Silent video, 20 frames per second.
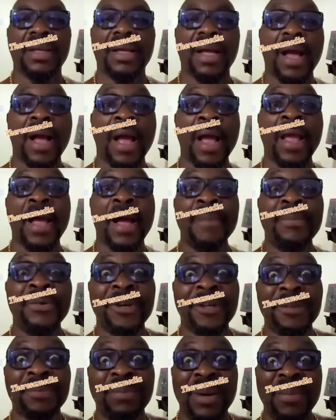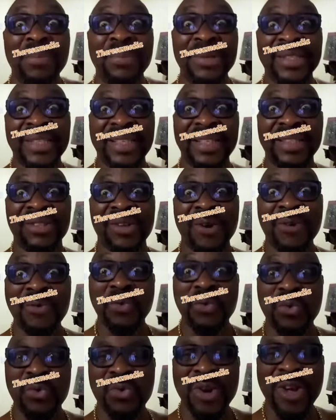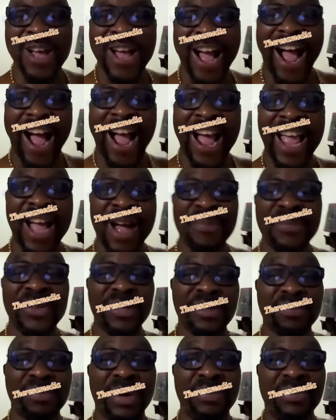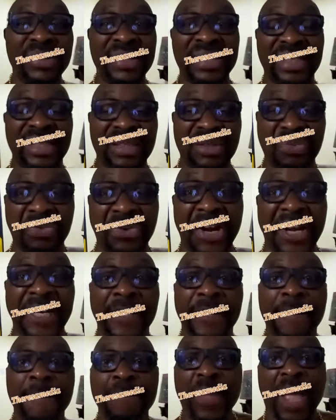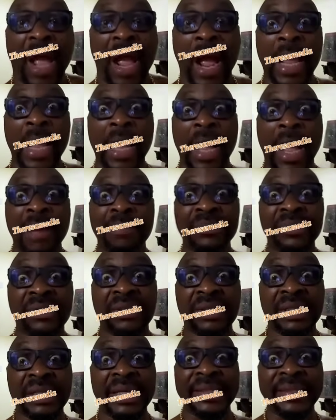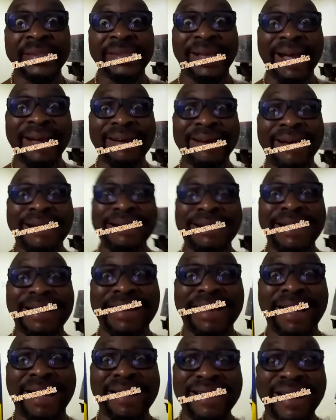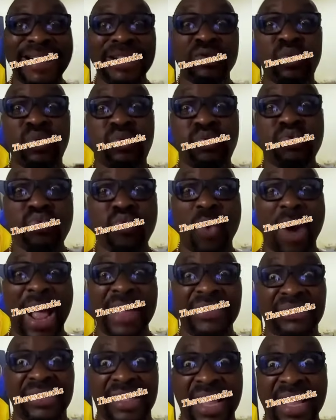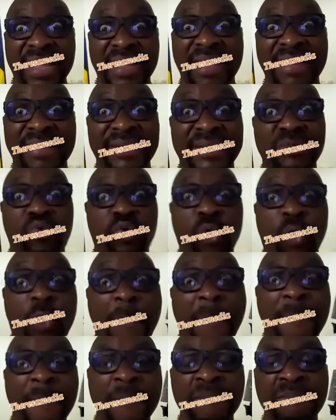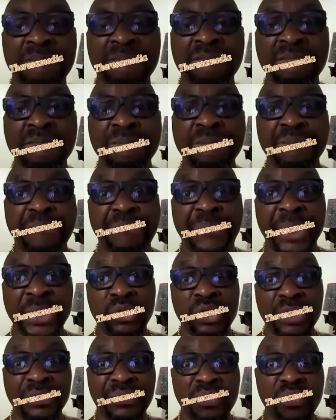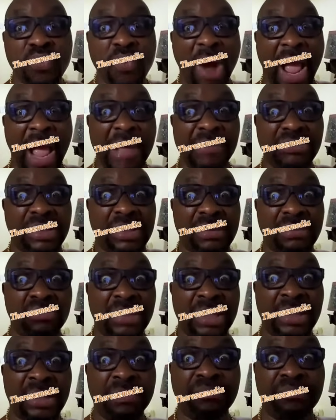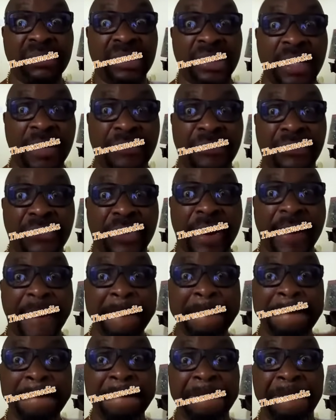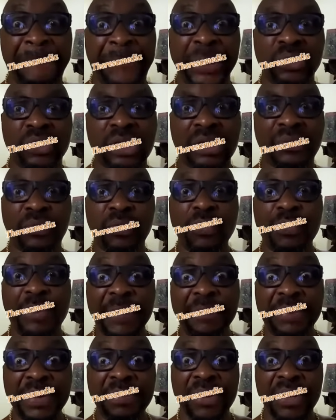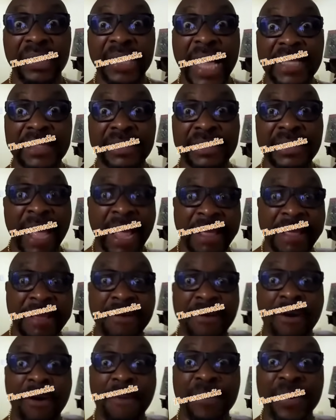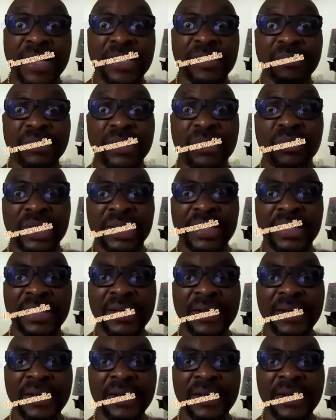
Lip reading: I am not Bobrisky's uncle. I am not Bobrisky's friend. I am straight kakarakana. Two wives I get. Two beautiful wives with different beautiful baby mothers. Now, God bless me with.